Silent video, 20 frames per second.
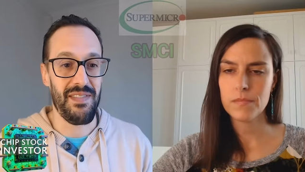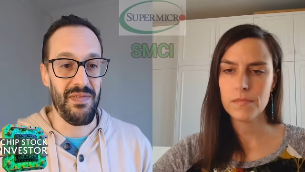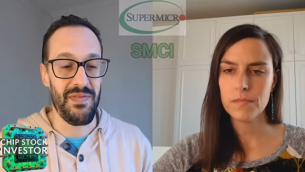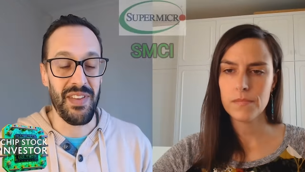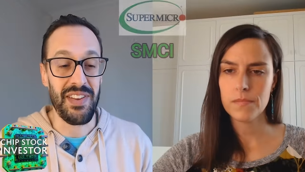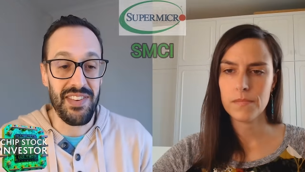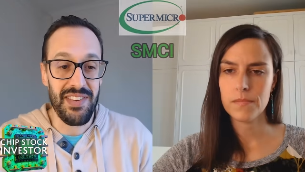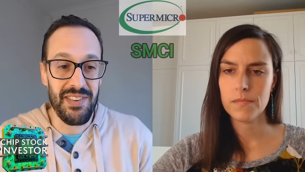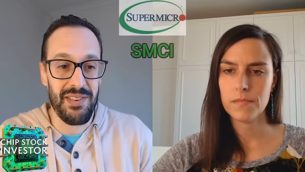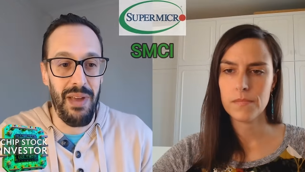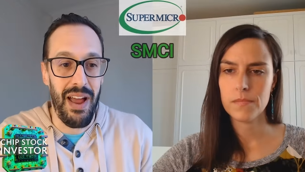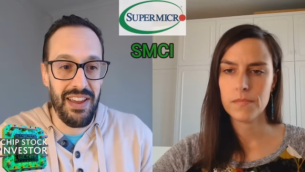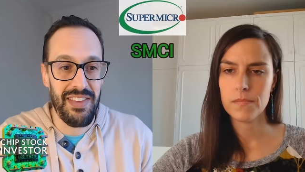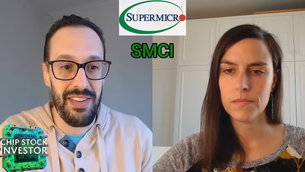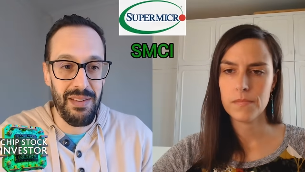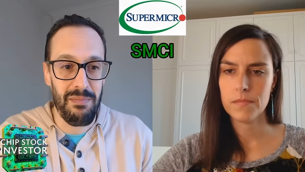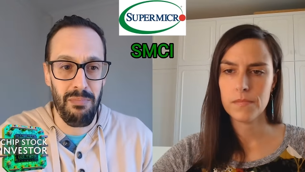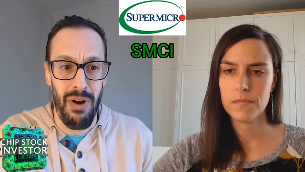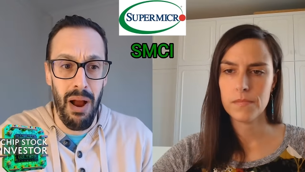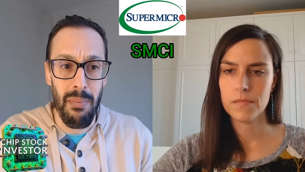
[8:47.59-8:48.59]
Speaker 1: This is, I
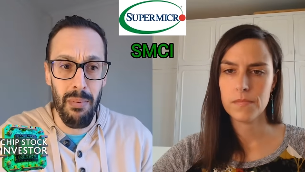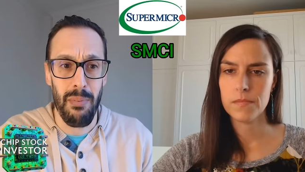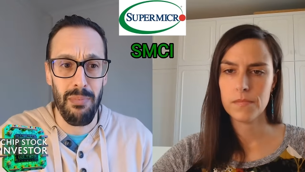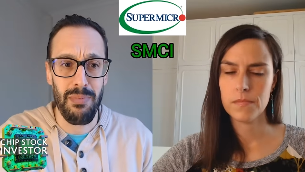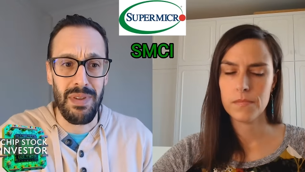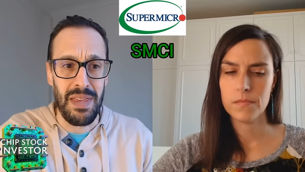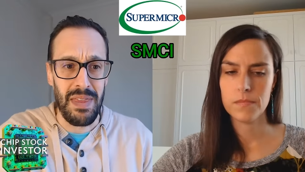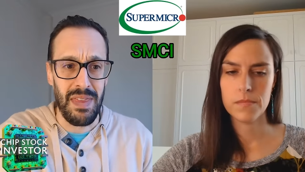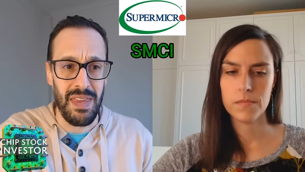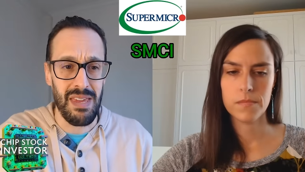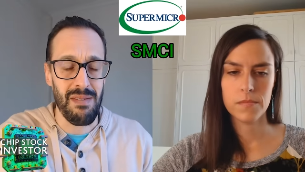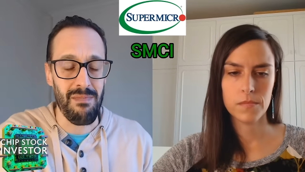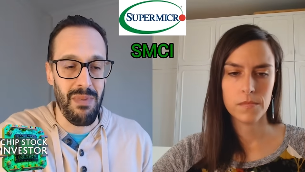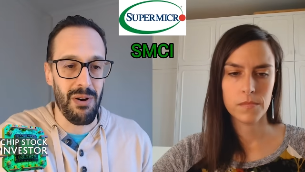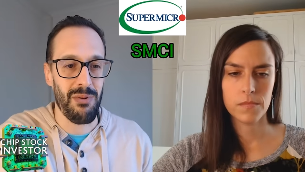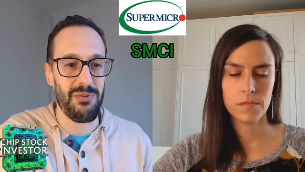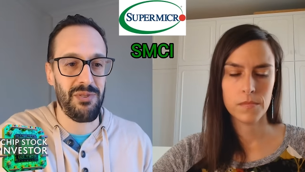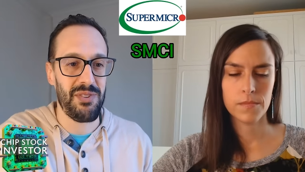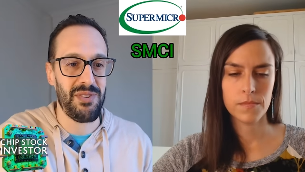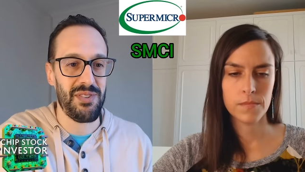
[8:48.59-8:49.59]
think, probably the
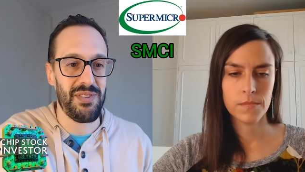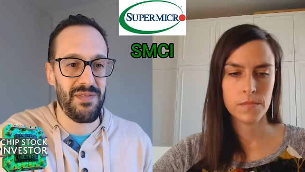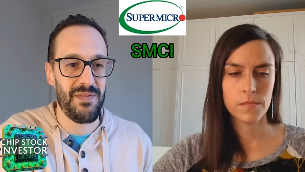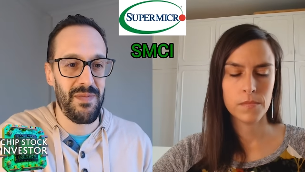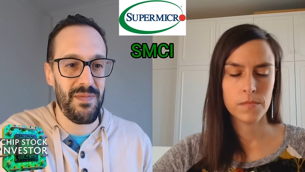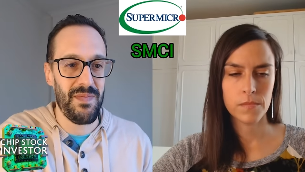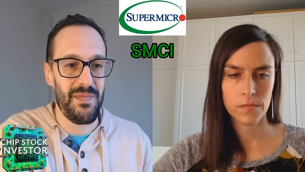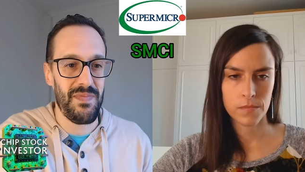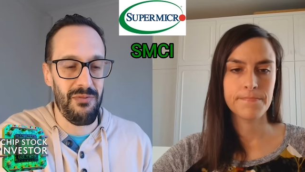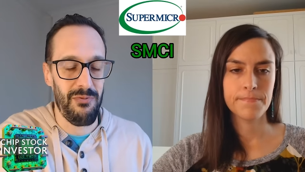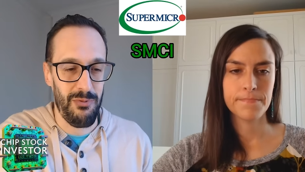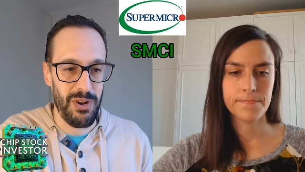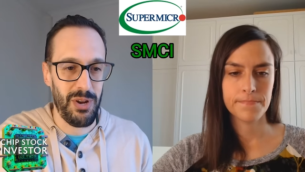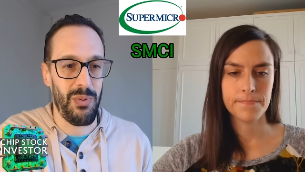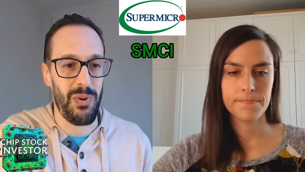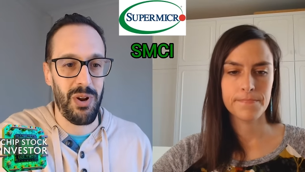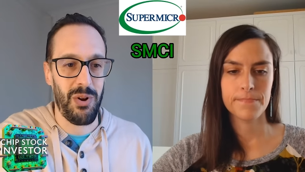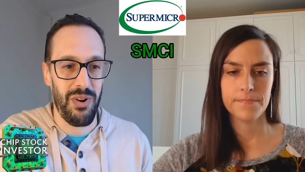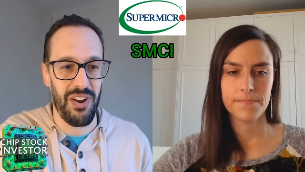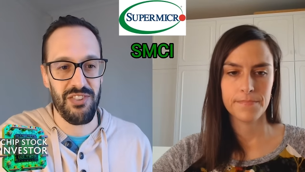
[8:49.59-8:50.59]
most
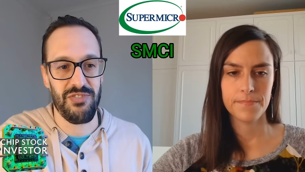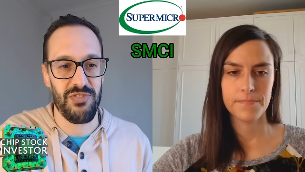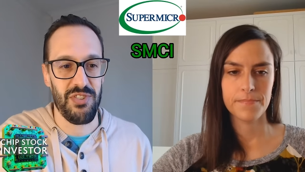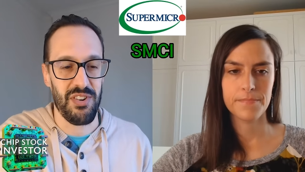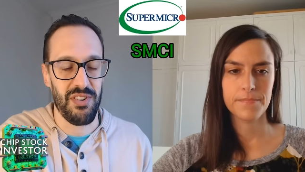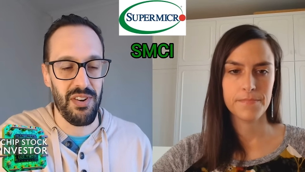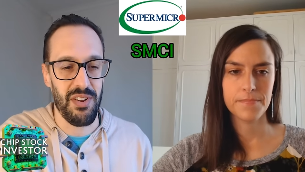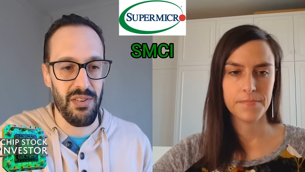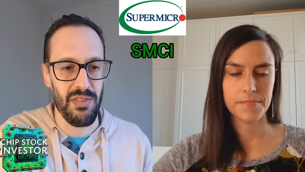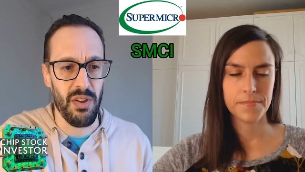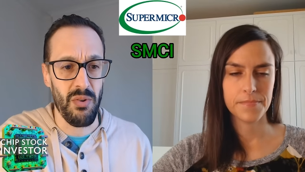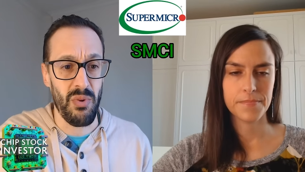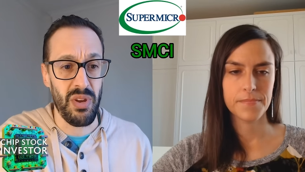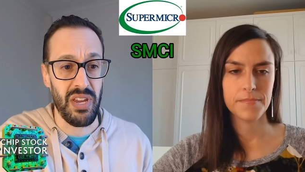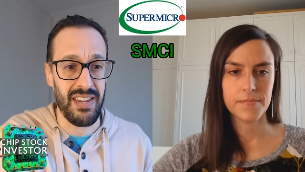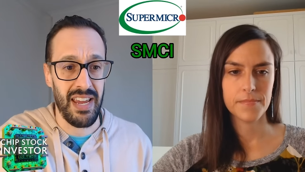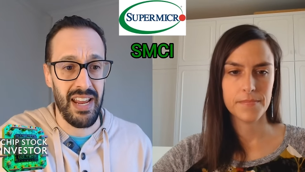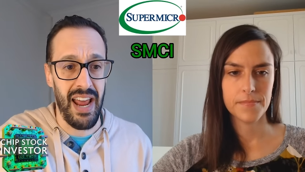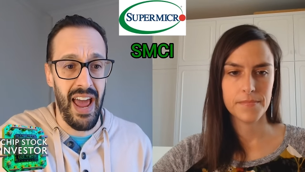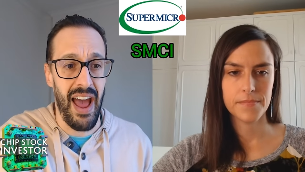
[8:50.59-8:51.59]
frequent question that
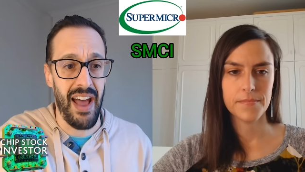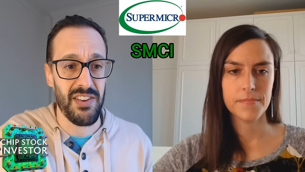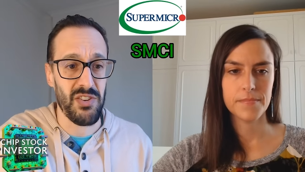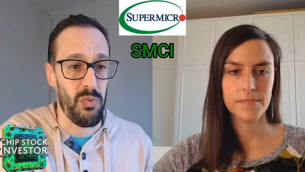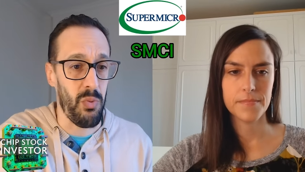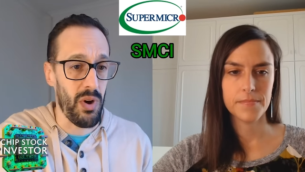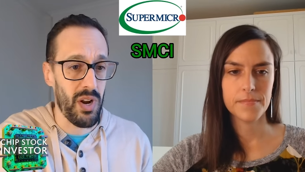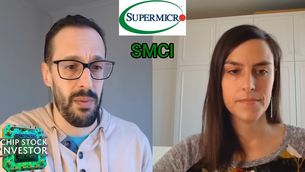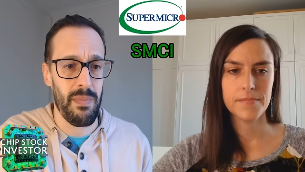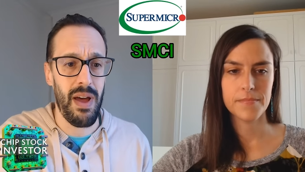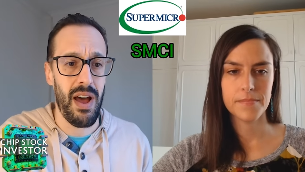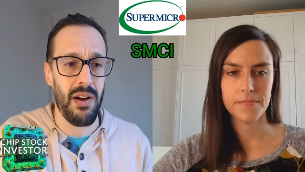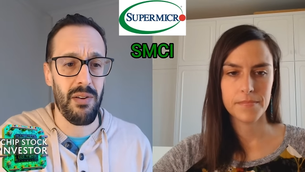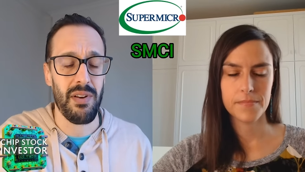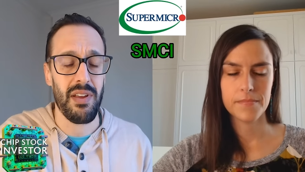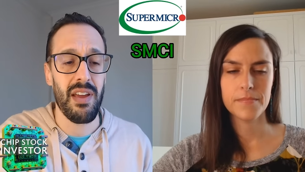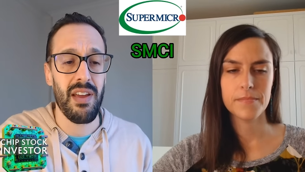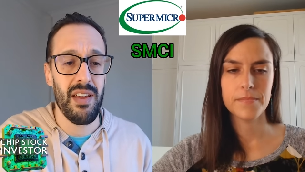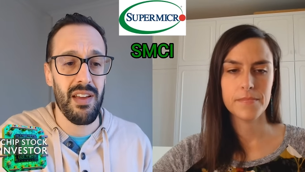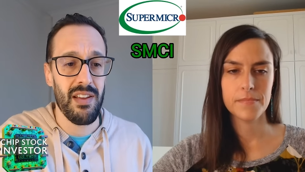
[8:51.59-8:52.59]
we get asked. What
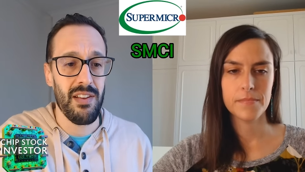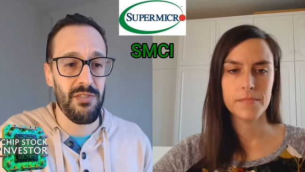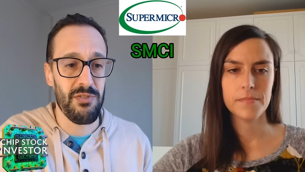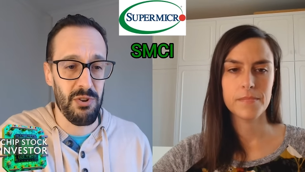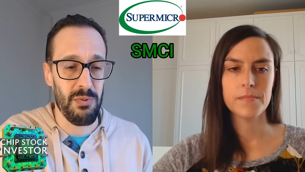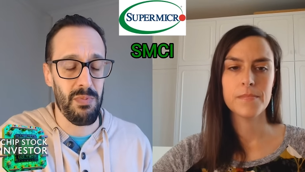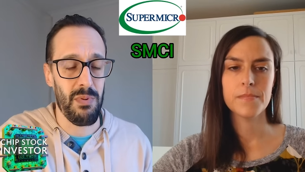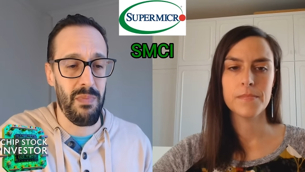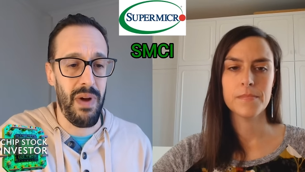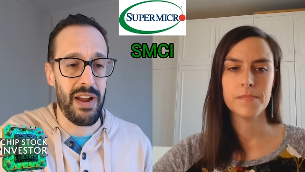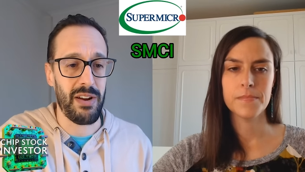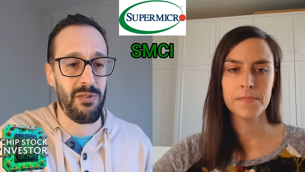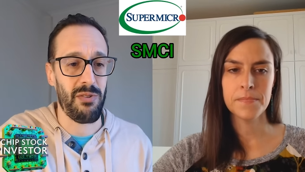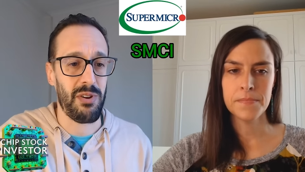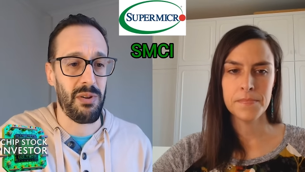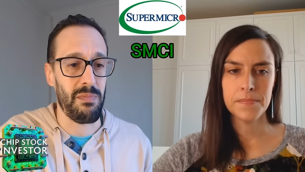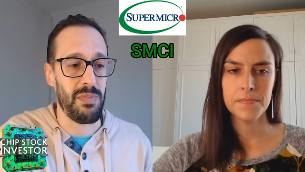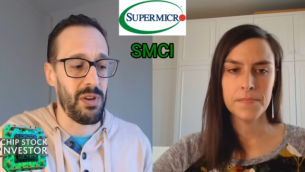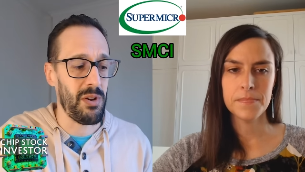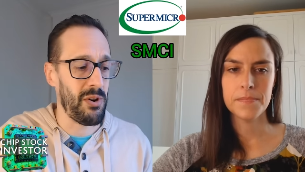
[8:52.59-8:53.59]
about super
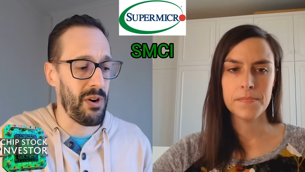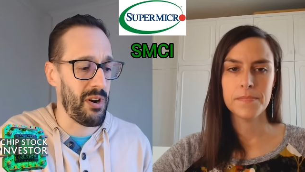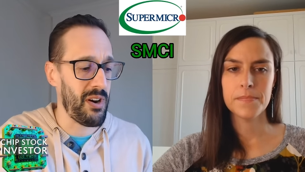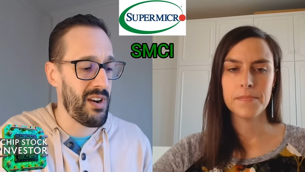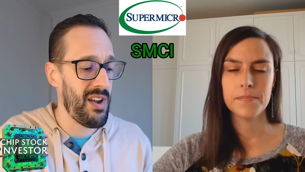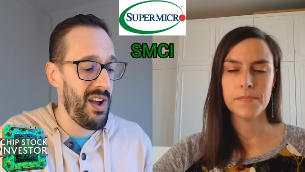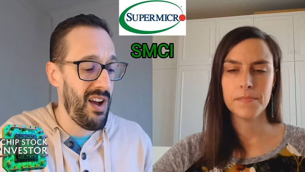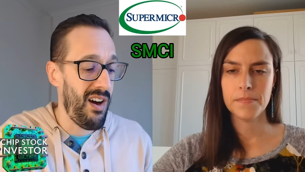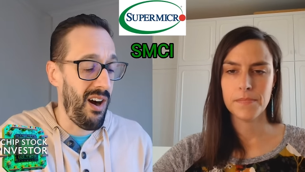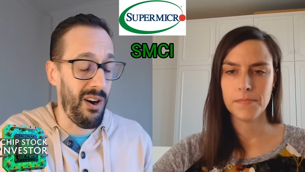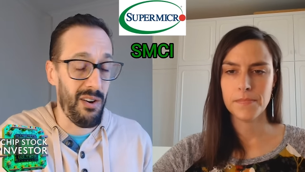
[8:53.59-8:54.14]
microcomputer?